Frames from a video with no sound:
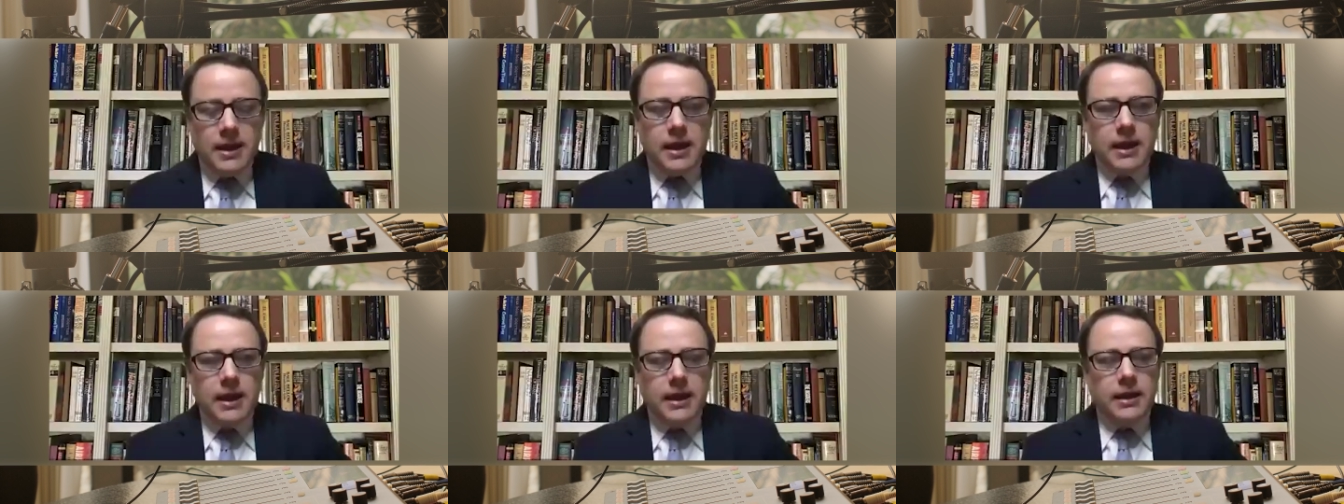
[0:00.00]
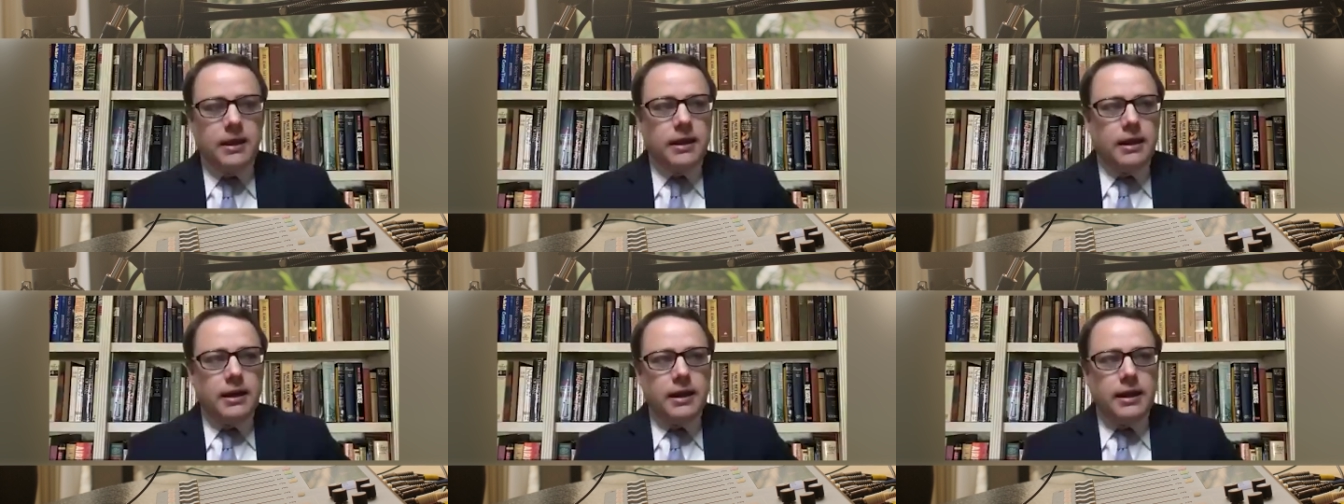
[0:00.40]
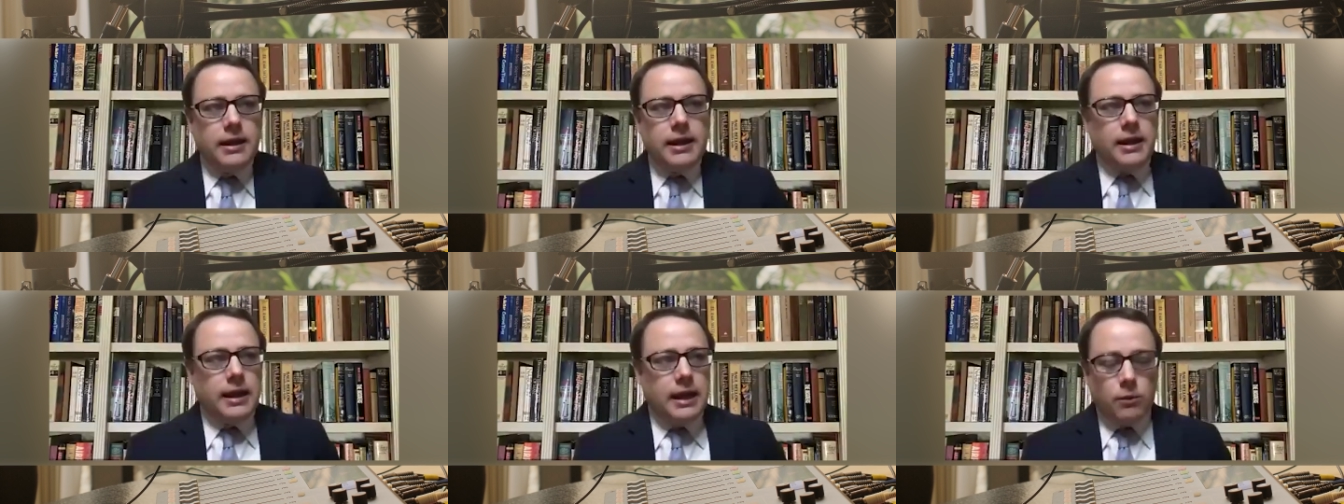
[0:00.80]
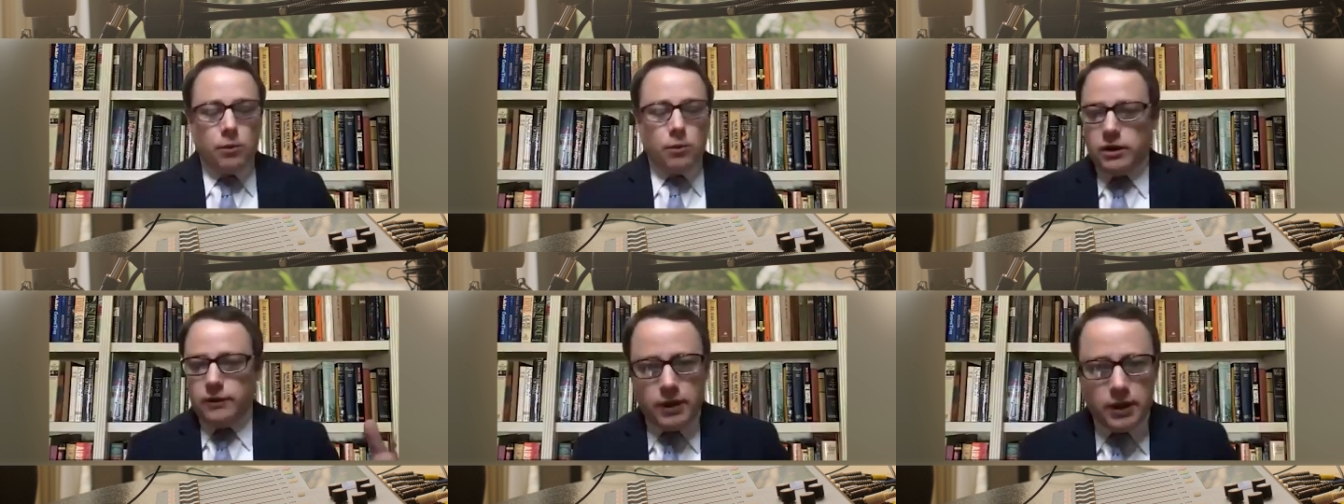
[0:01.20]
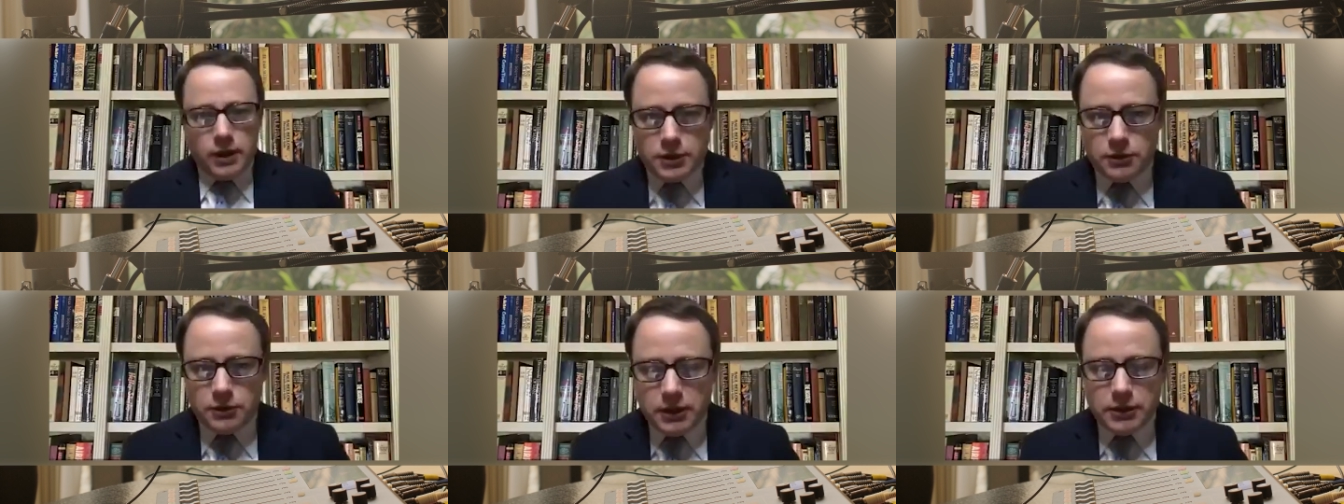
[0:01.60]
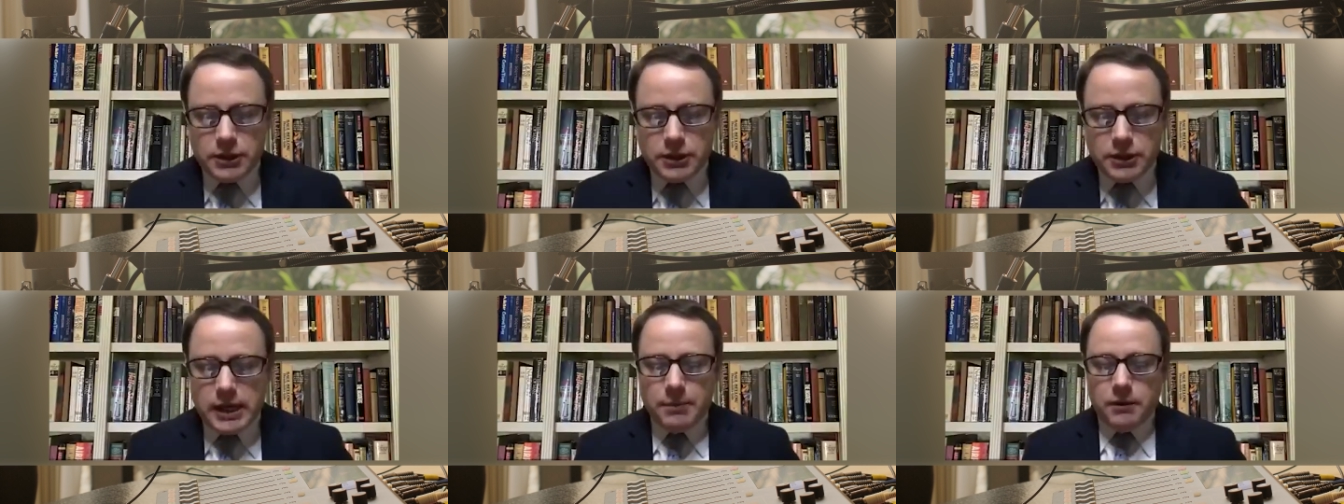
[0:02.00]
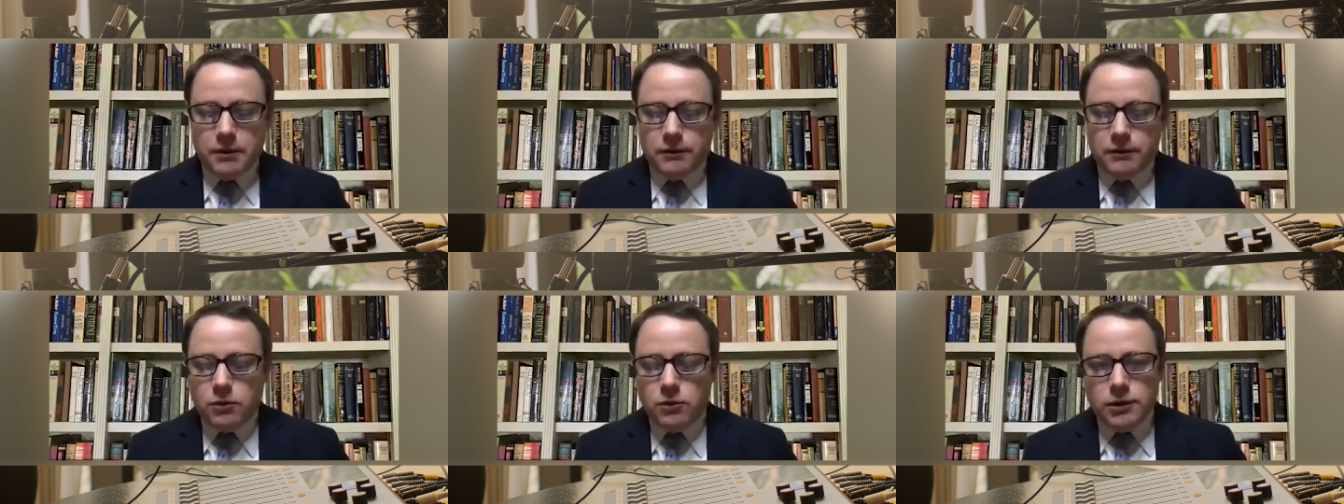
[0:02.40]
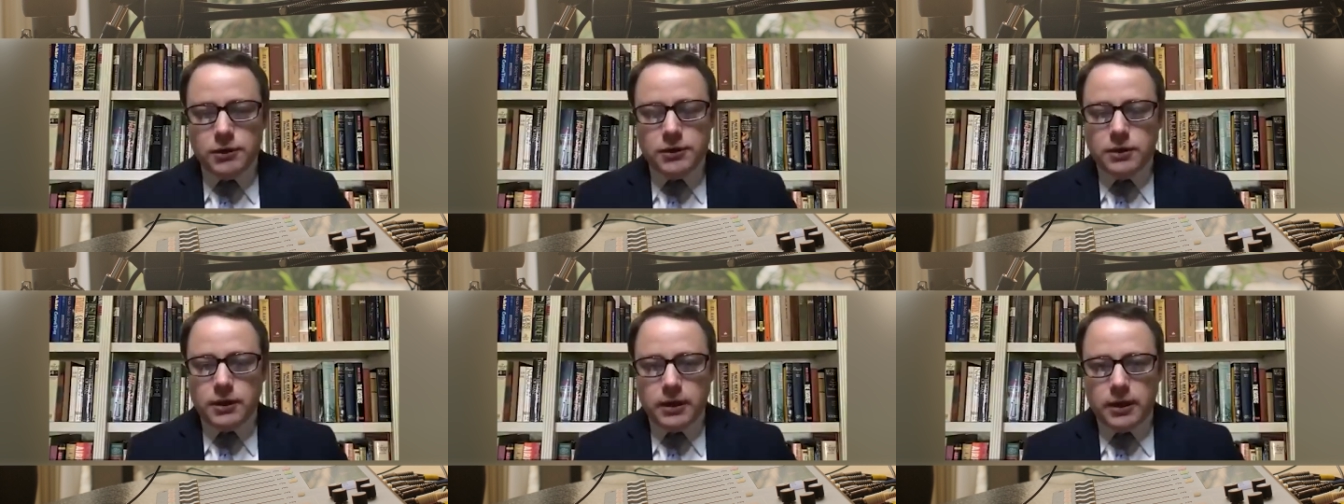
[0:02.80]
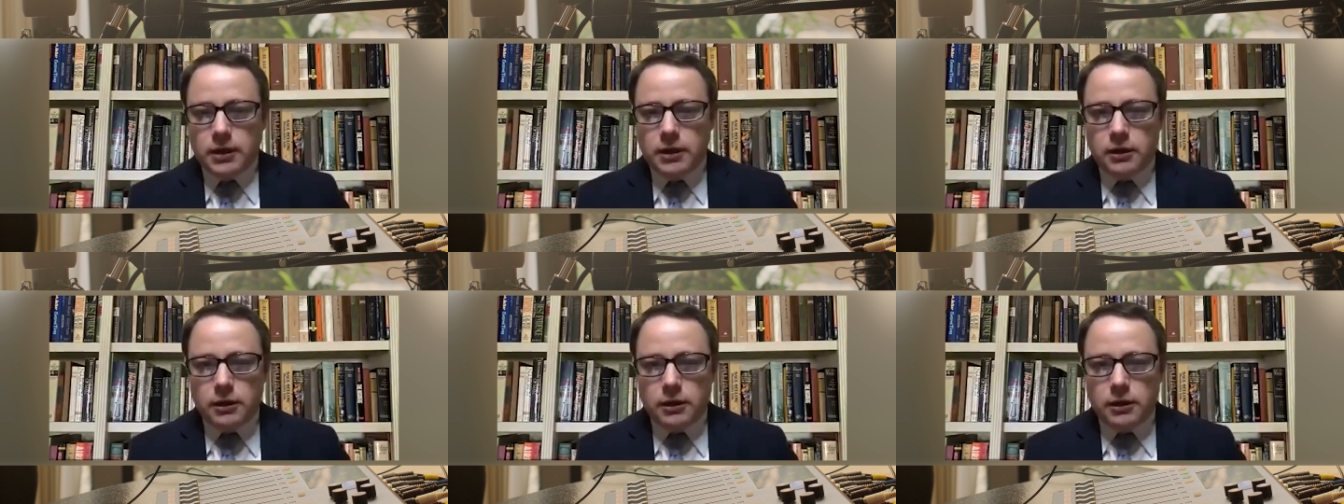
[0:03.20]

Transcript: And, uh, and one of the issues he championed, of course, uh,